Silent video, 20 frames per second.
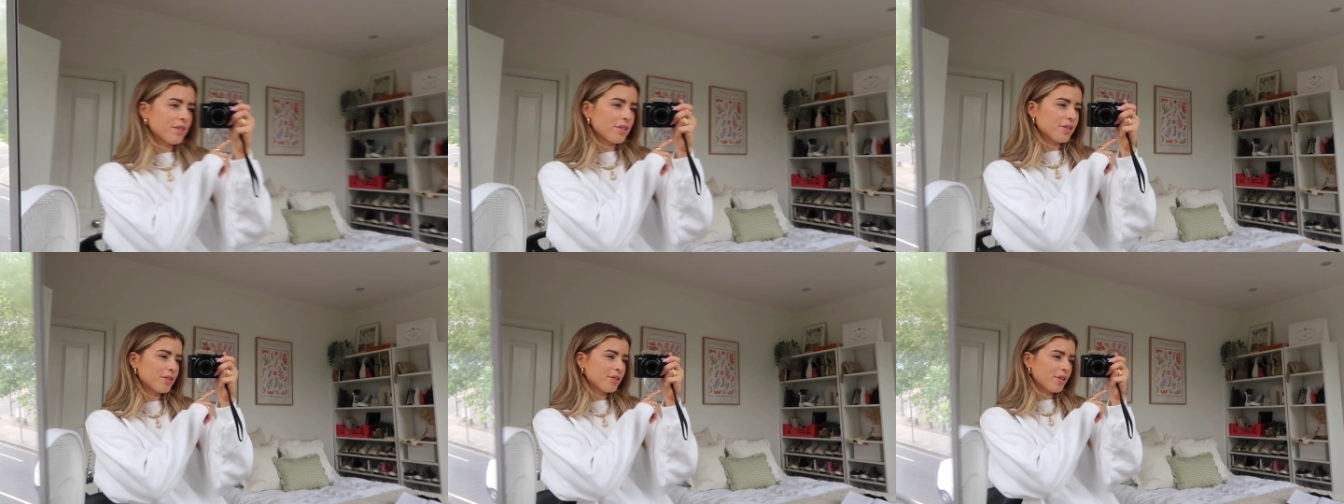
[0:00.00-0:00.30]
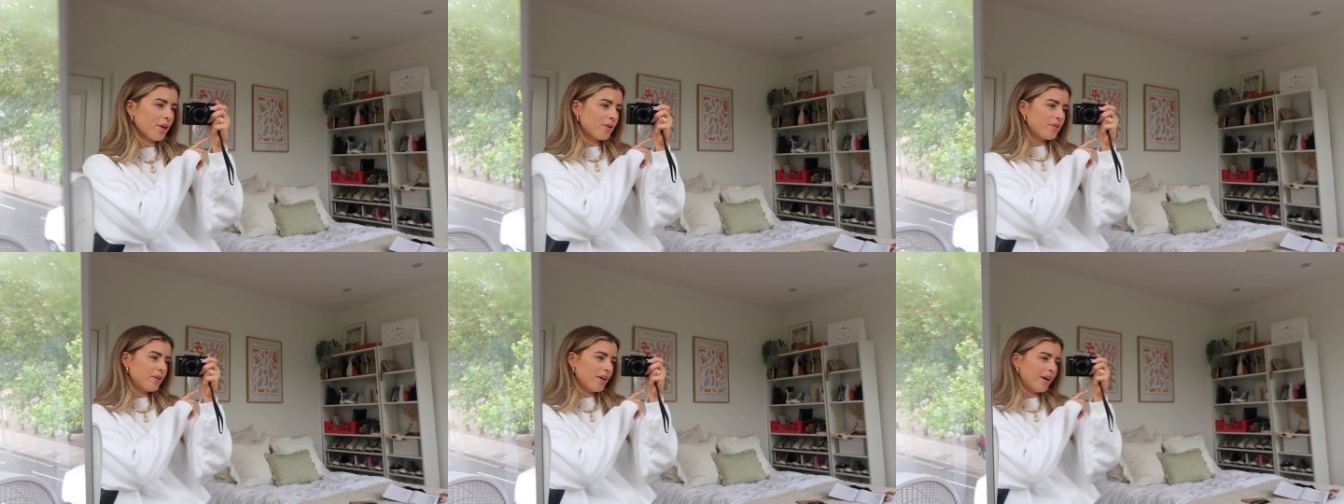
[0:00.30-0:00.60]
just
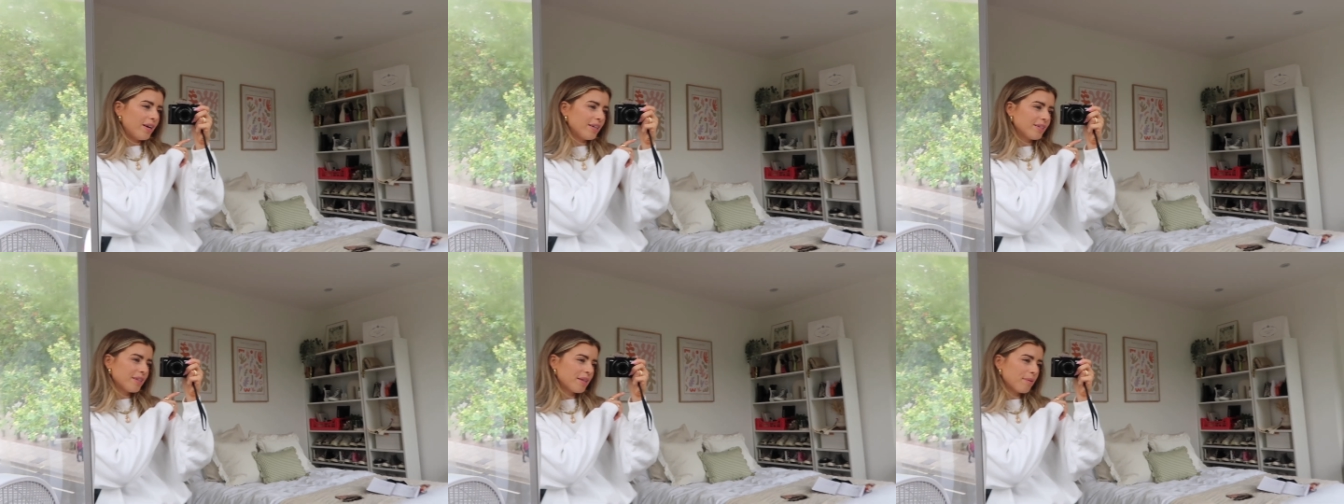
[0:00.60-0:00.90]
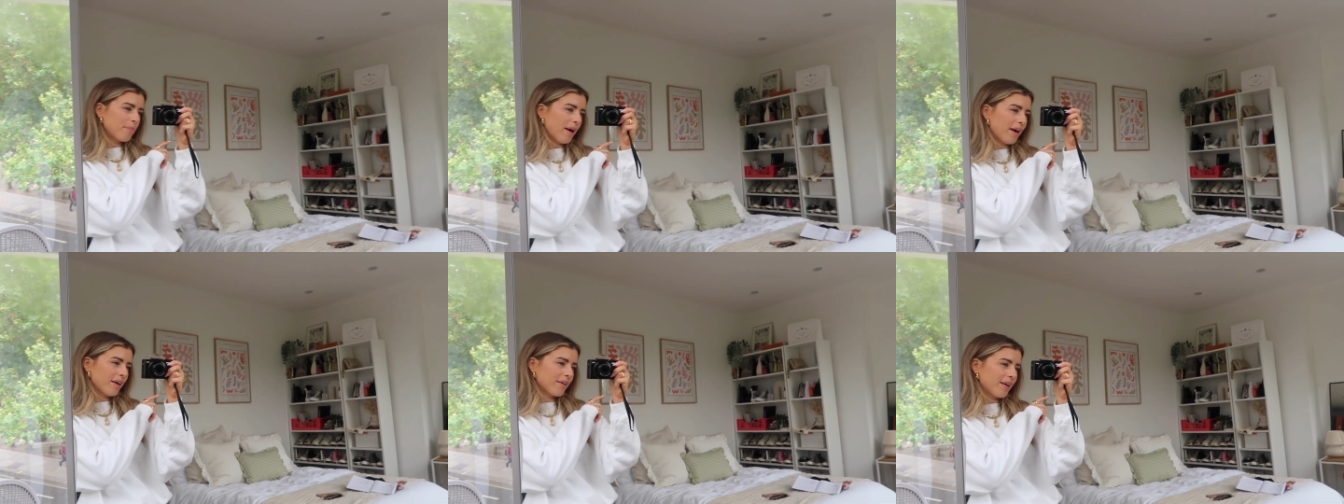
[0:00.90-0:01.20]
so nice in
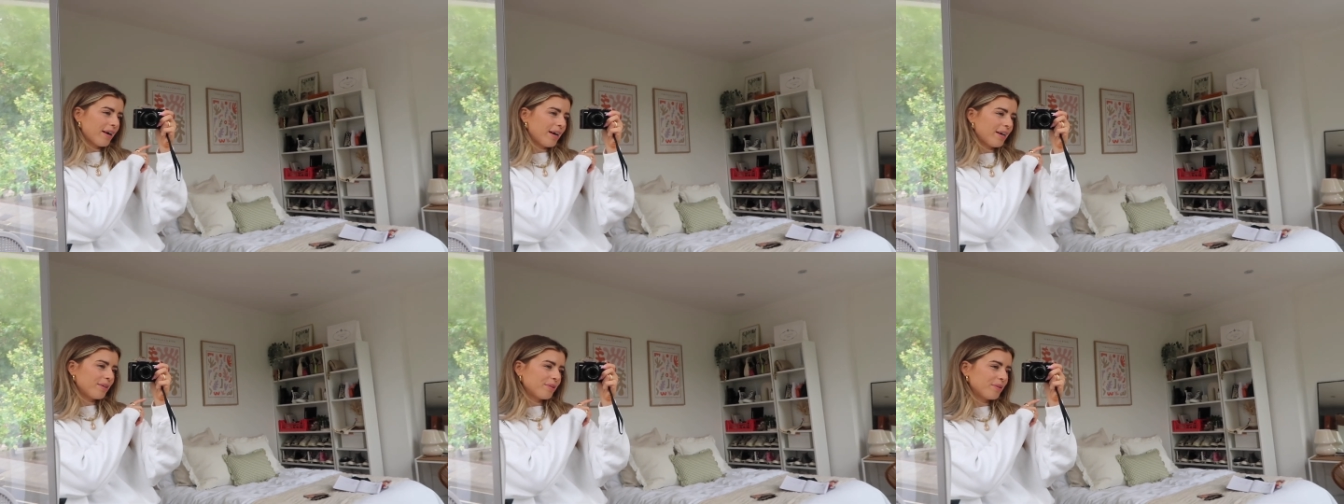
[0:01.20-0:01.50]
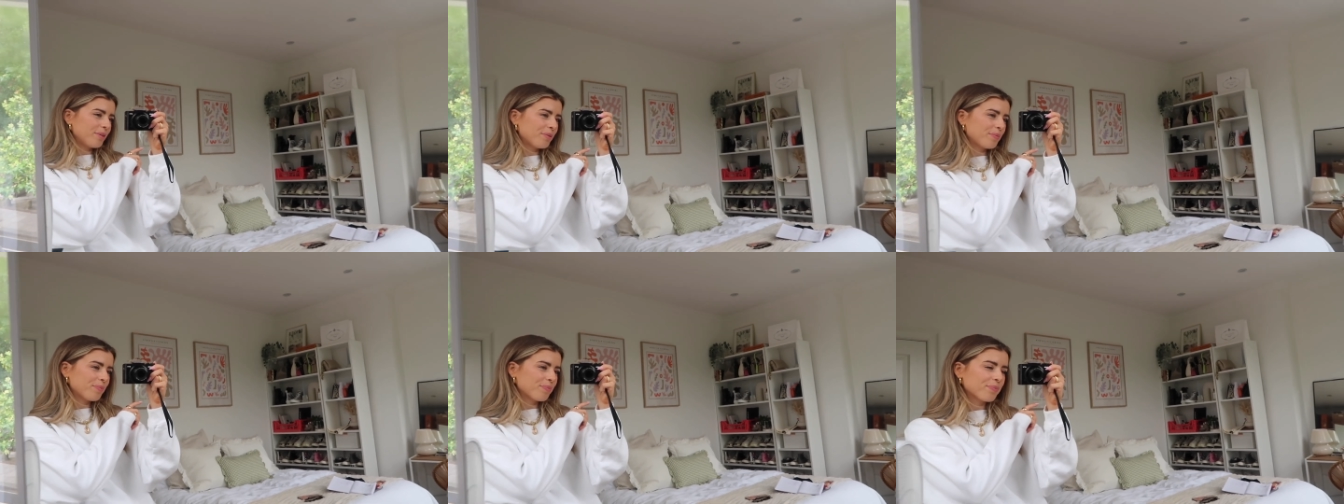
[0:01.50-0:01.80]
the
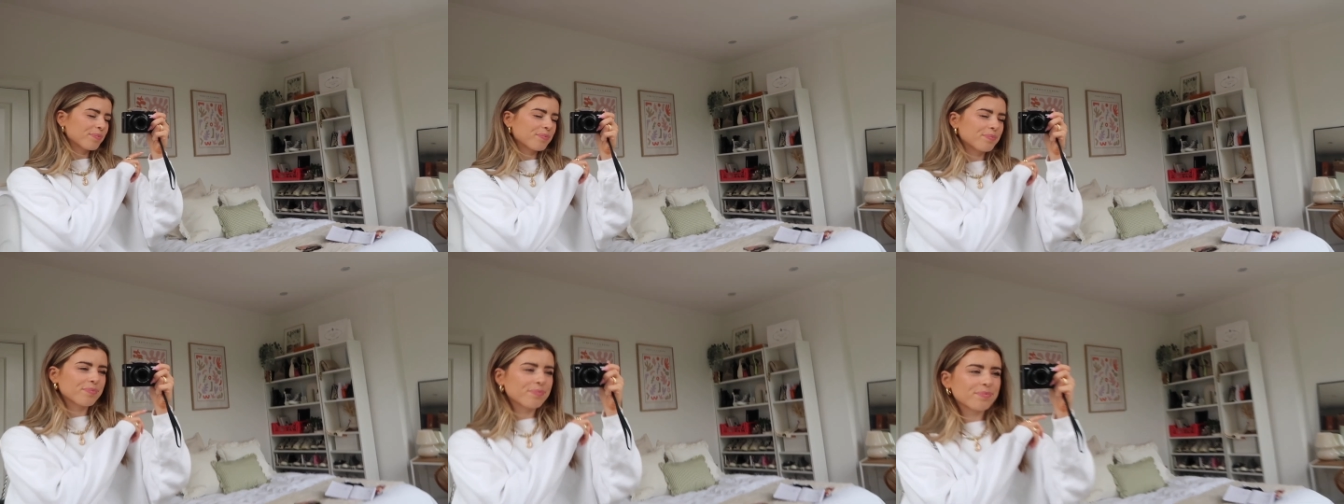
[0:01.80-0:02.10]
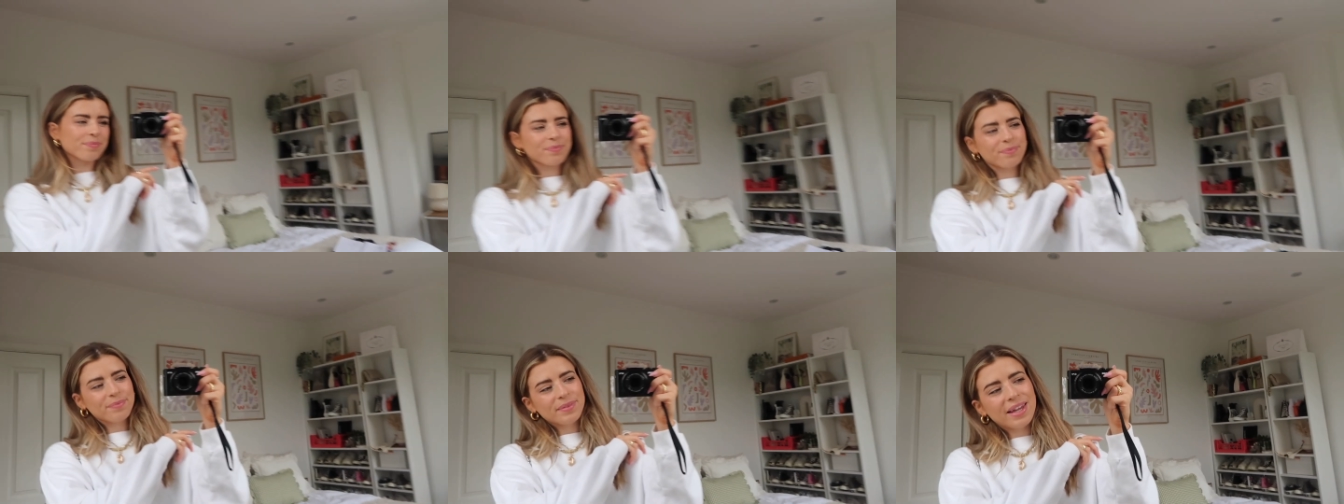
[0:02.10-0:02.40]
background?
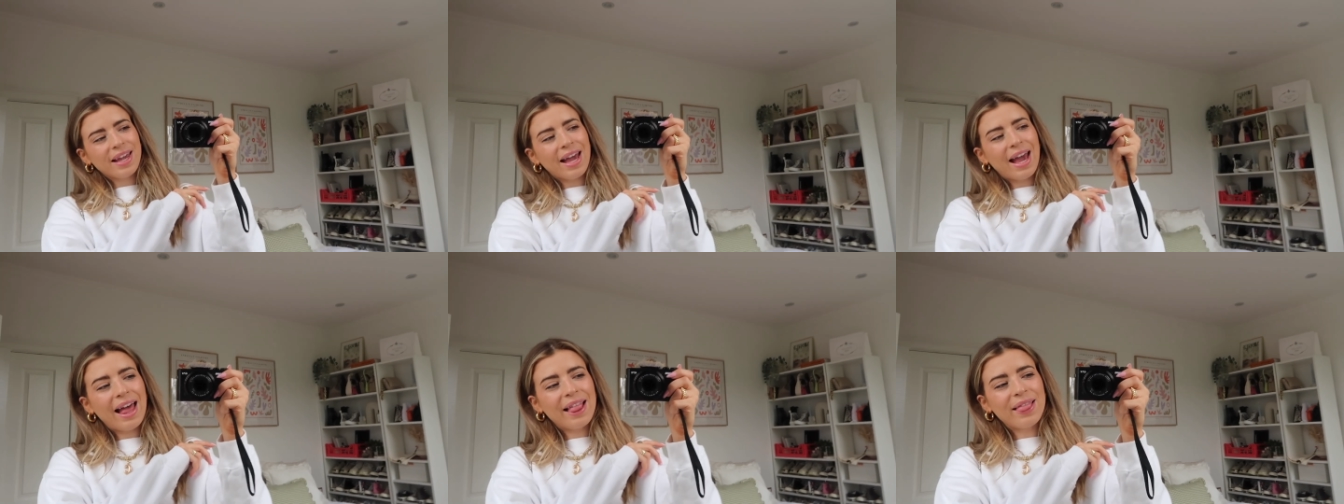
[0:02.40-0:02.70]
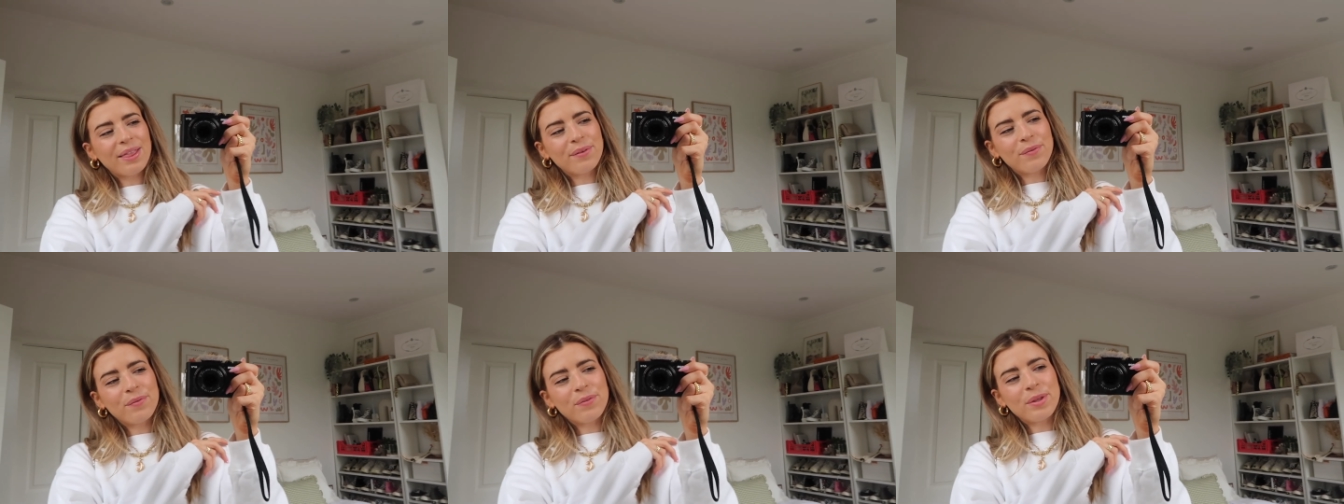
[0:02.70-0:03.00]
I
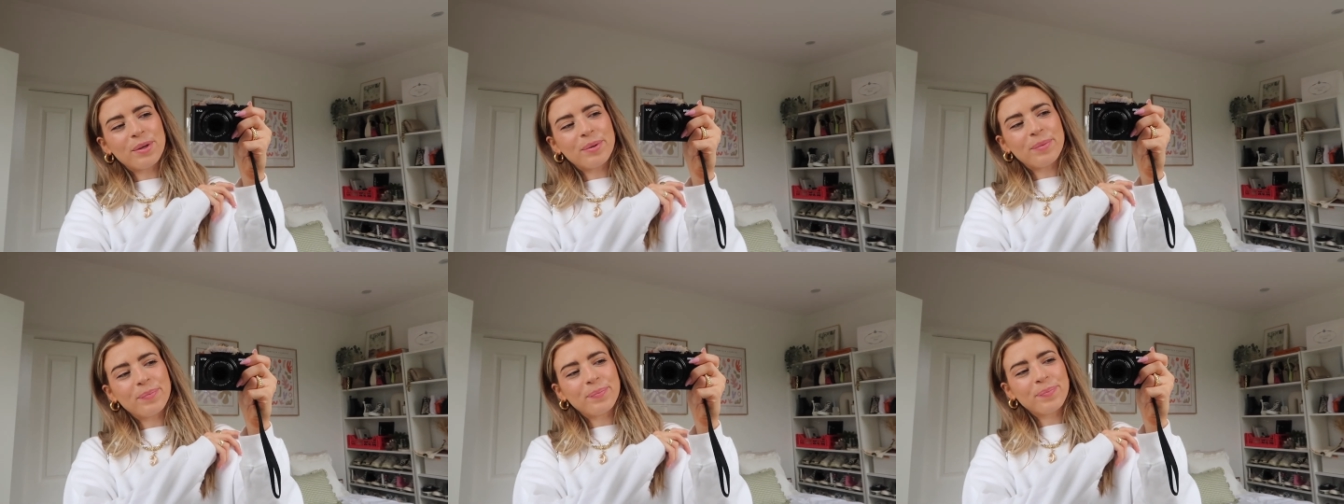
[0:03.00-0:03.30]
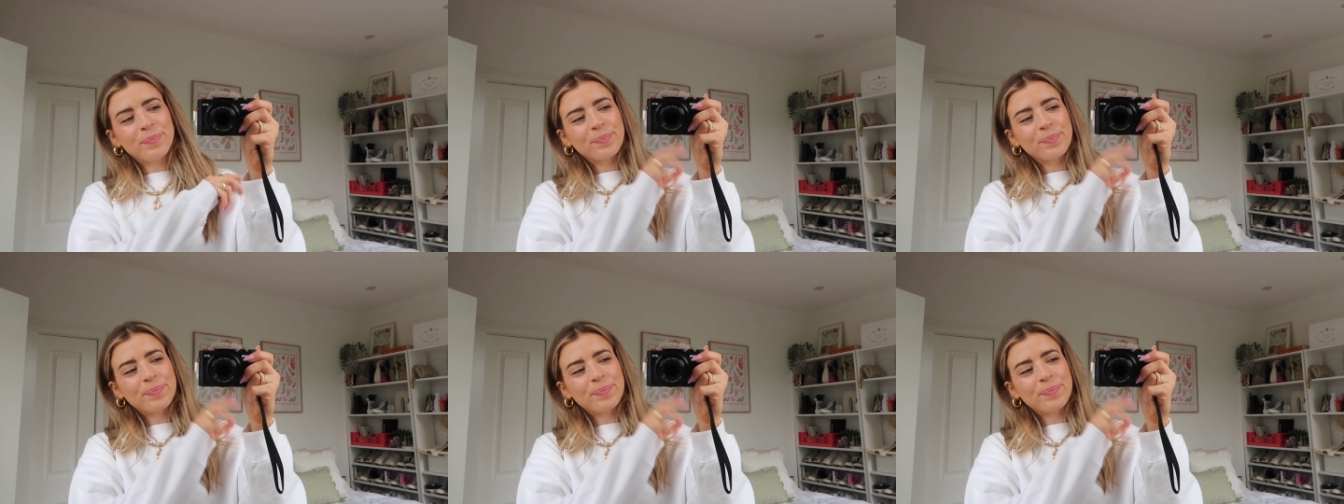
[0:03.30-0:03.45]
love them.